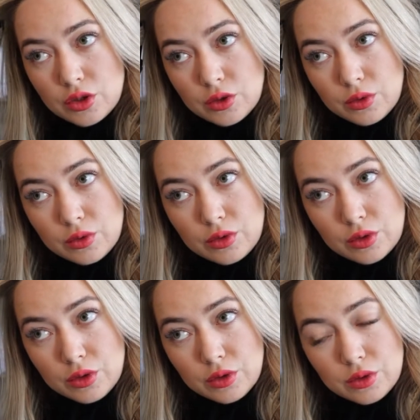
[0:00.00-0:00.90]

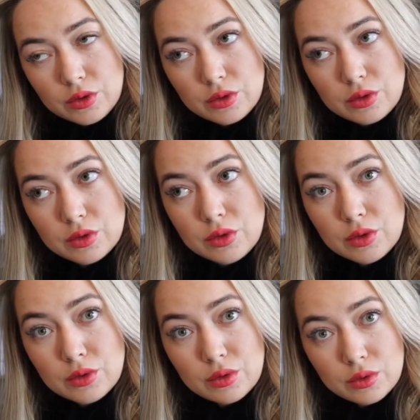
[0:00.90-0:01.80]

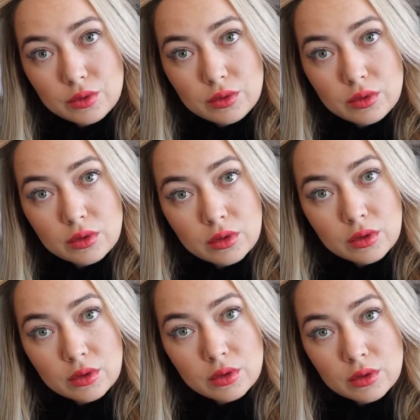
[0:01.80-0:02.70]

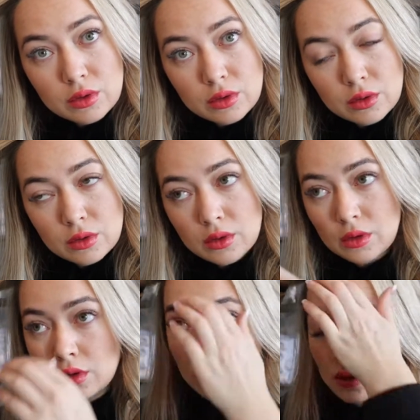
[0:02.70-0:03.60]

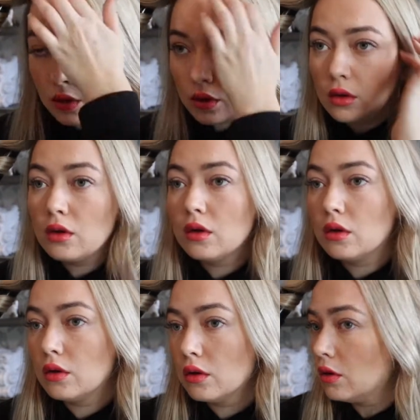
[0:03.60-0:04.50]

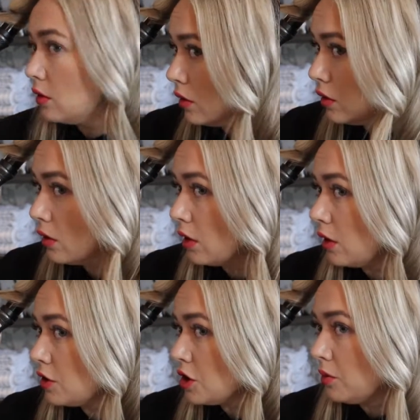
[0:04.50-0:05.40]
And
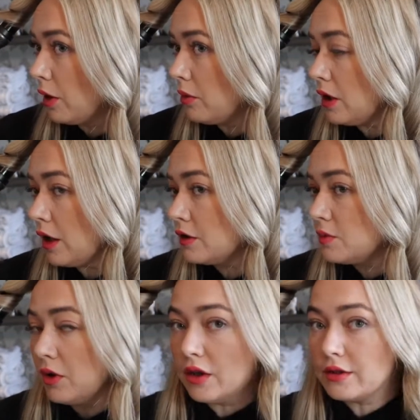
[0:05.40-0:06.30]
I should probably
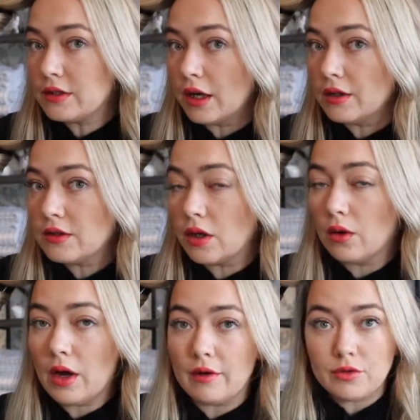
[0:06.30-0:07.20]
hairspray this side. So
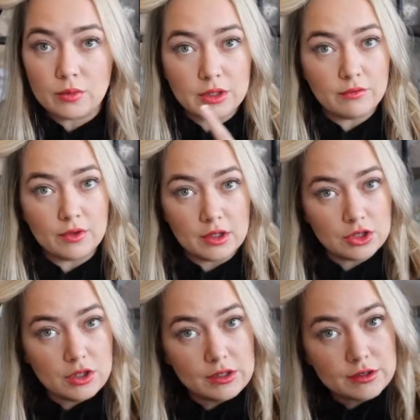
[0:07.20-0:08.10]
after we
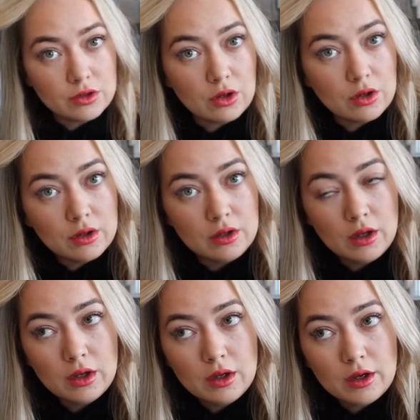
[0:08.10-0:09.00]
finish this curl,
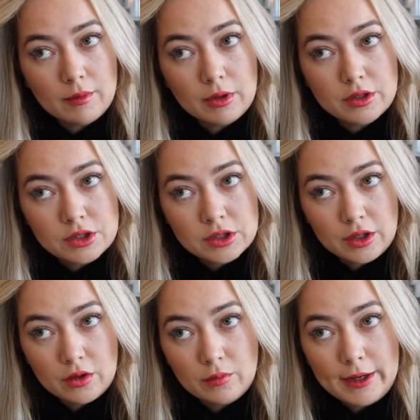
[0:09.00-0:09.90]
I'm just
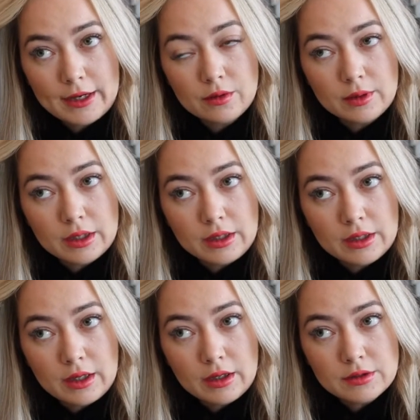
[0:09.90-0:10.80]
gonna go back
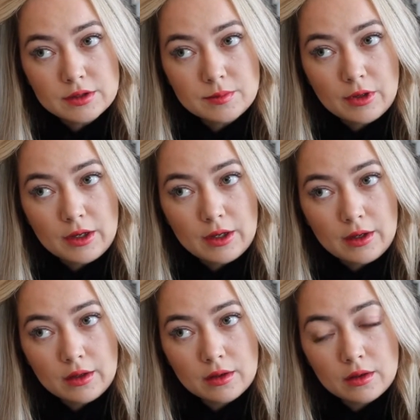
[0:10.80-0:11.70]
quickly and
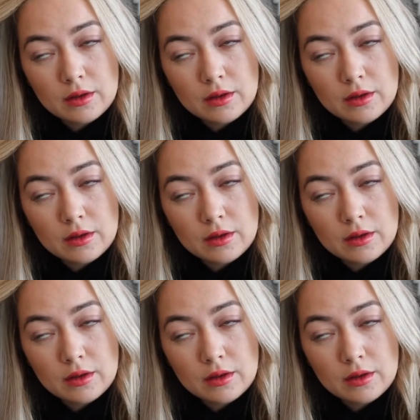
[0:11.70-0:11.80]
hairspray.